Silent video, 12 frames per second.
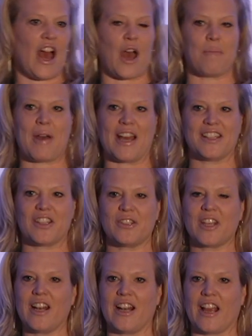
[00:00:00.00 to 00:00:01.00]
And so
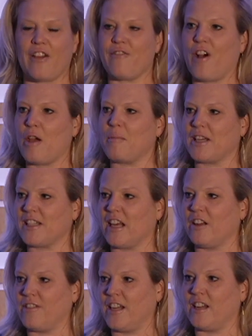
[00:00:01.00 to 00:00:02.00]
suddenly I find
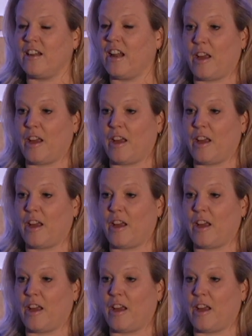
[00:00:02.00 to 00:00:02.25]
myself in,